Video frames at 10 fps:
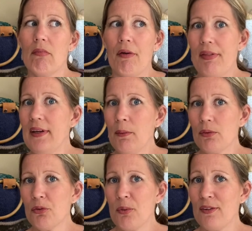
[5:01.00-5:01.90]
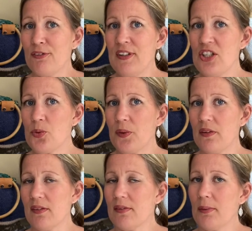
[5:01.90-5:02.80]
think I was almost finished with
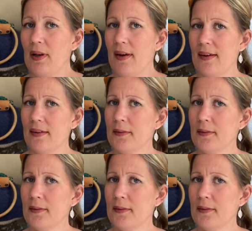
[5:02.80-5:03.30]
this when I